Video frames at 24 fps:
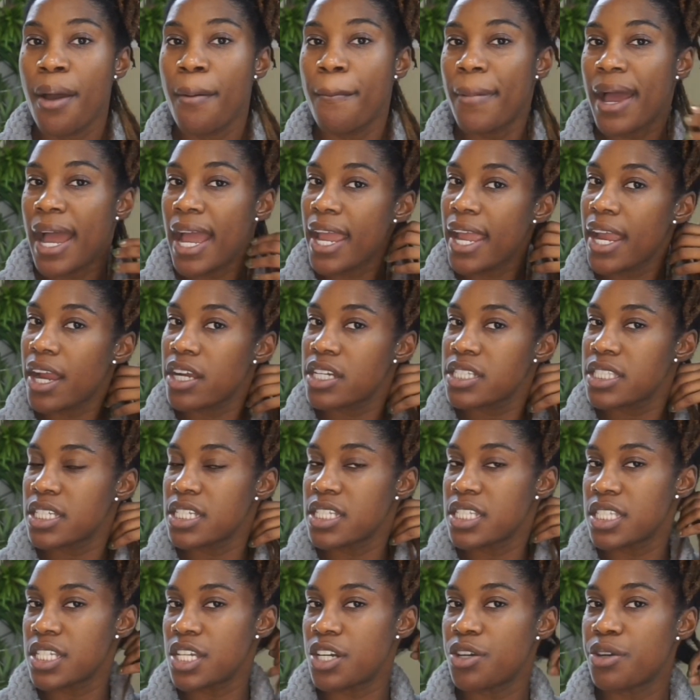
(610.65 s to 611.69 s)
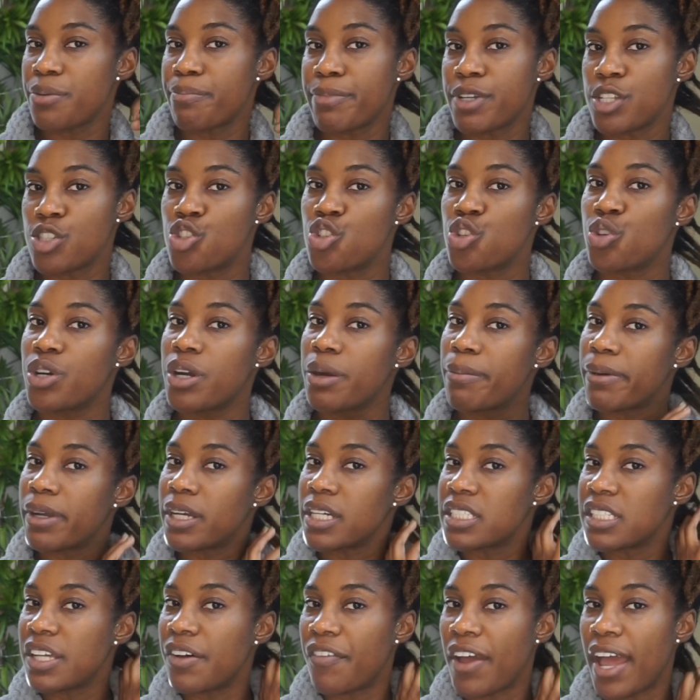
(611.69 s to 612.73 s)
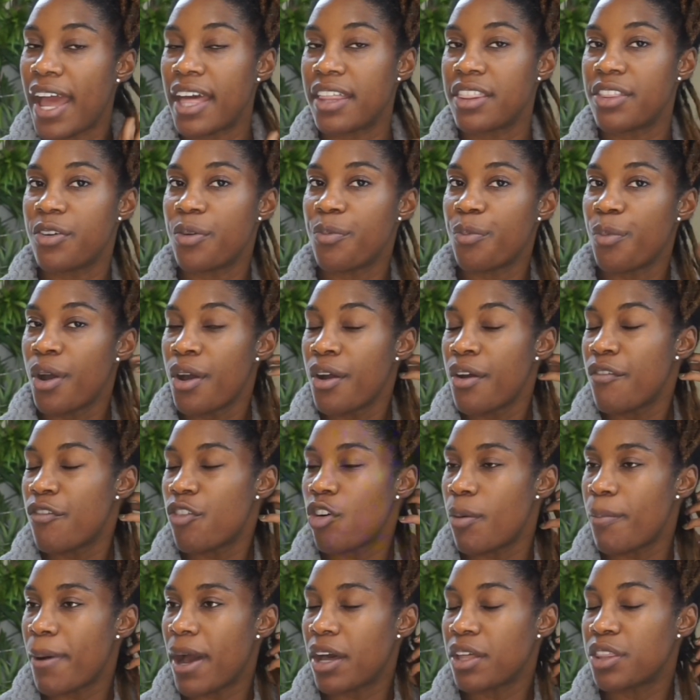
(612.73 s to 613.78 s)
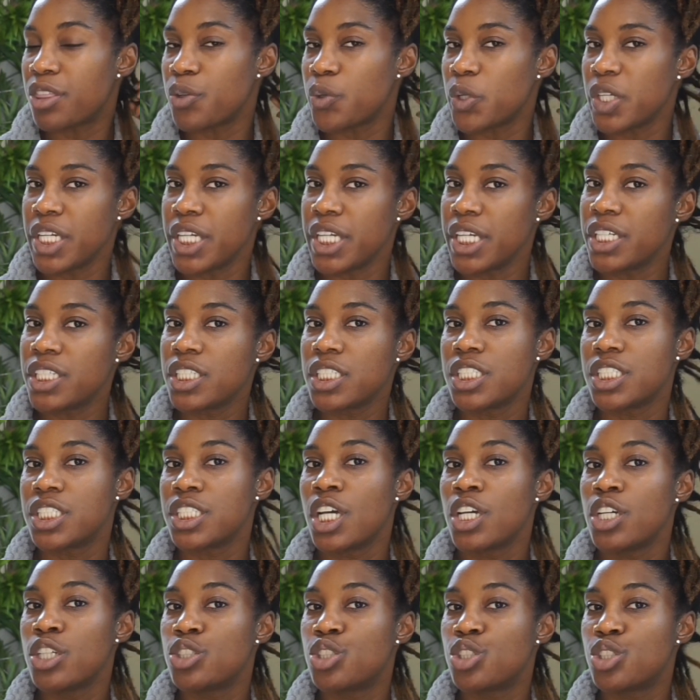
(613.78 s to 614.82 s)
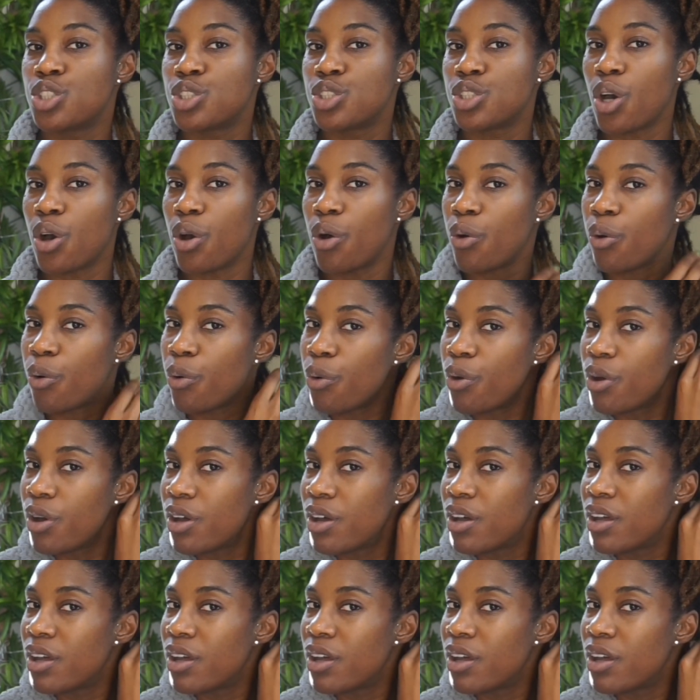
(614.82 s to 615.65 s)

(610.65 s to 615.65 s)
My hair is considered mature because I've had them for about 3 years, so